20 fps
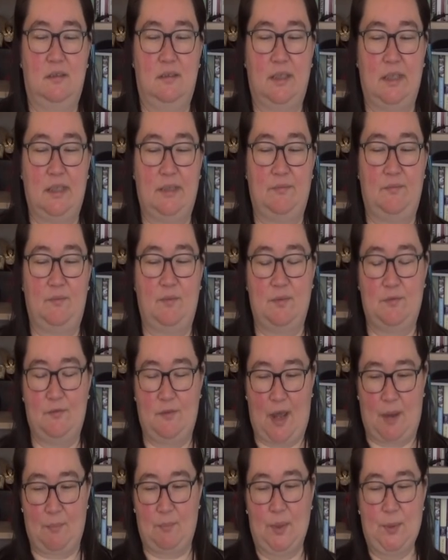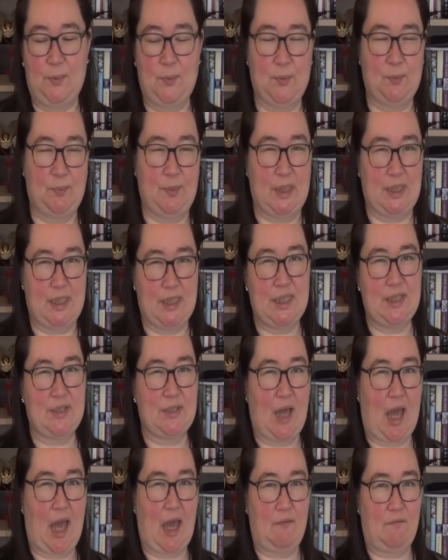the fabric would be
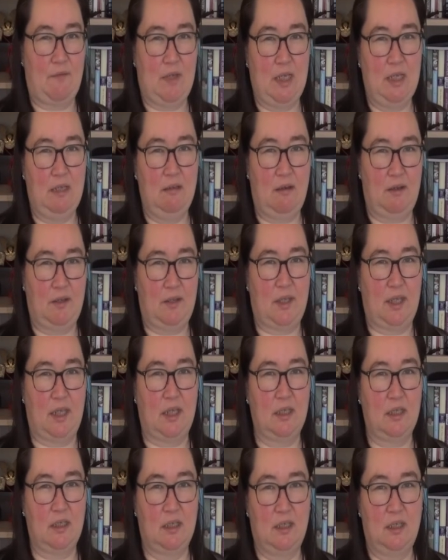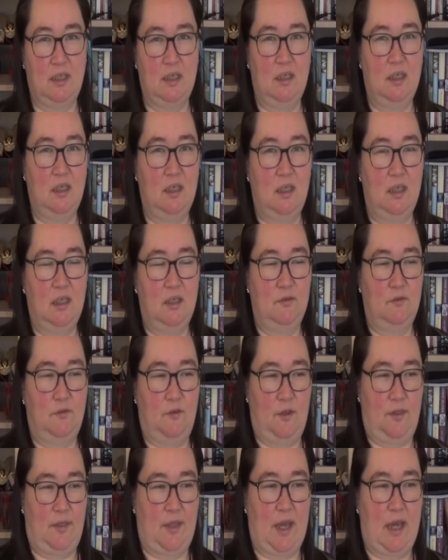too heavy, I think,
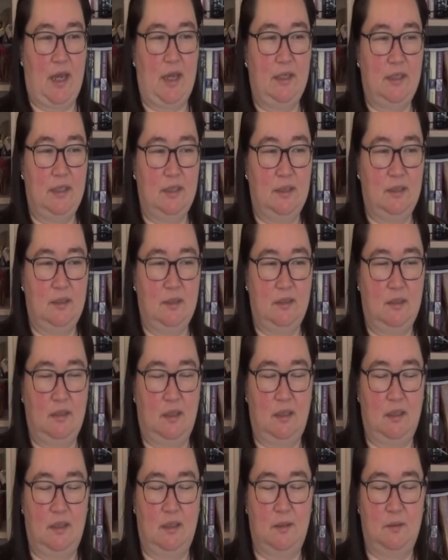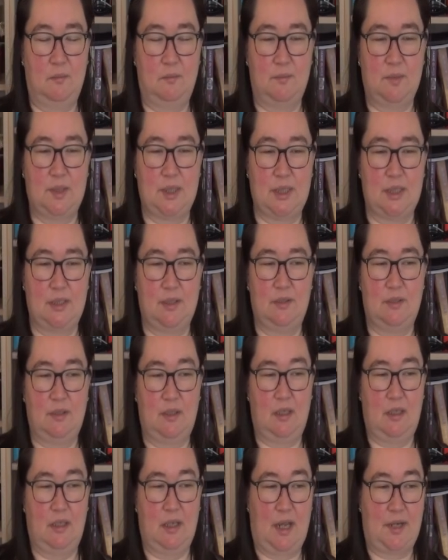for that. So
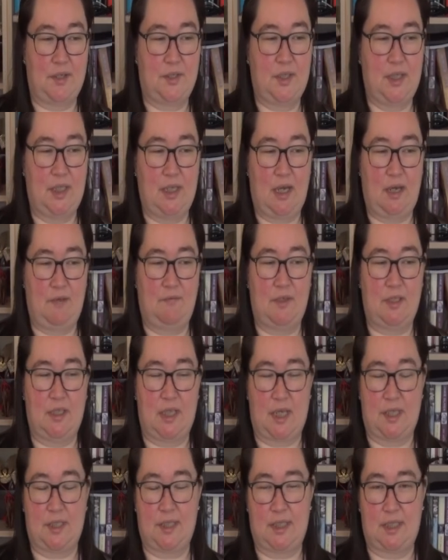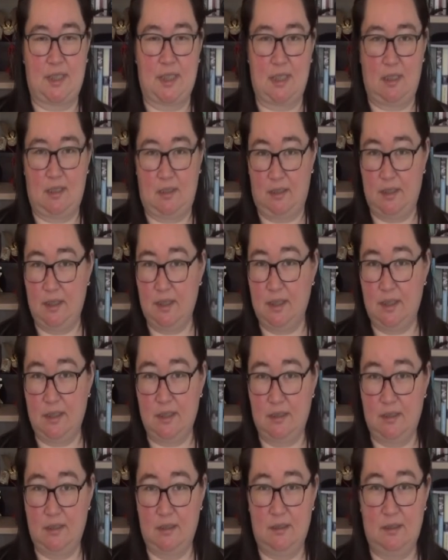I actually have an acetate lining
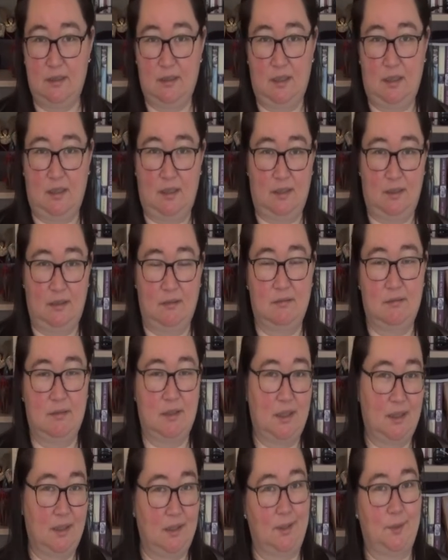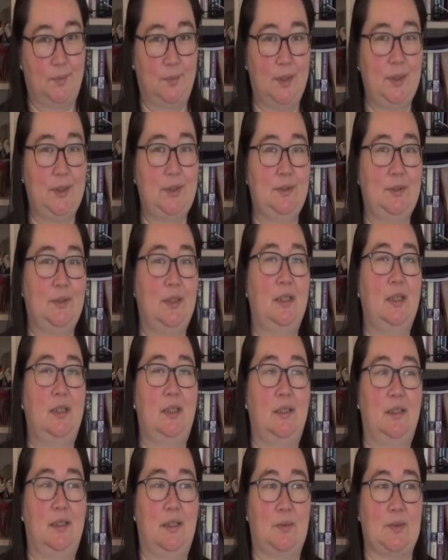in a light blue
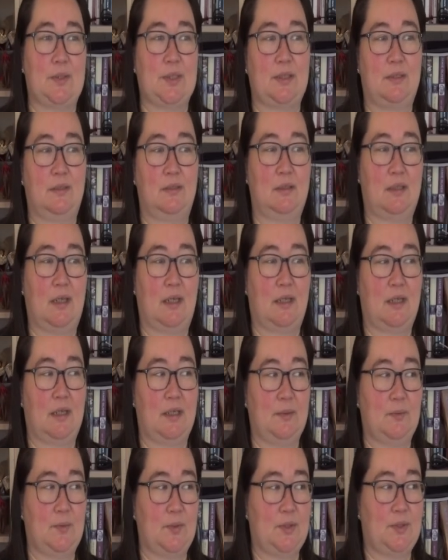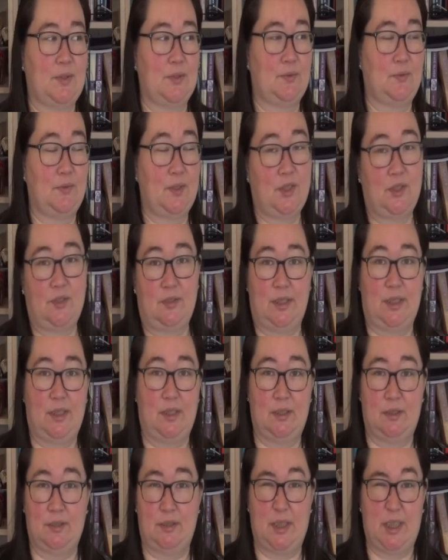that I was originally
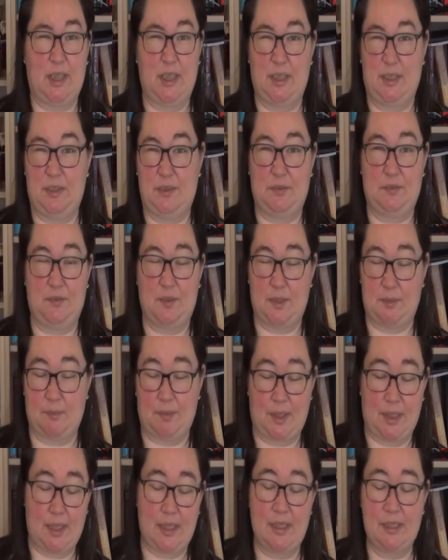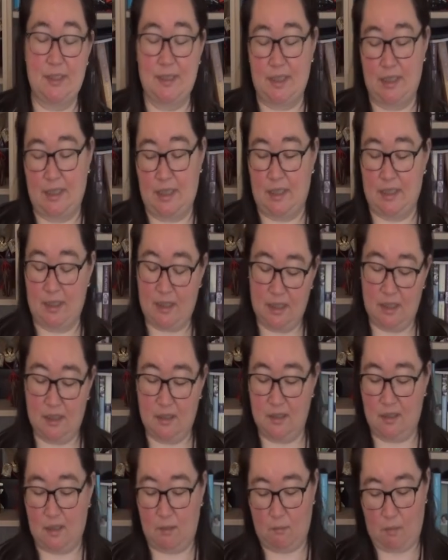going to use for something else, and then I
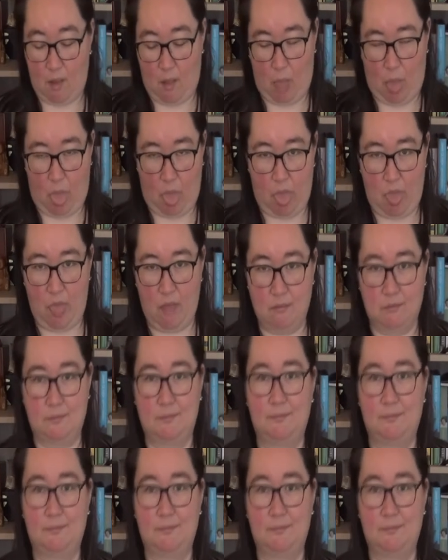didn't, and blah blah.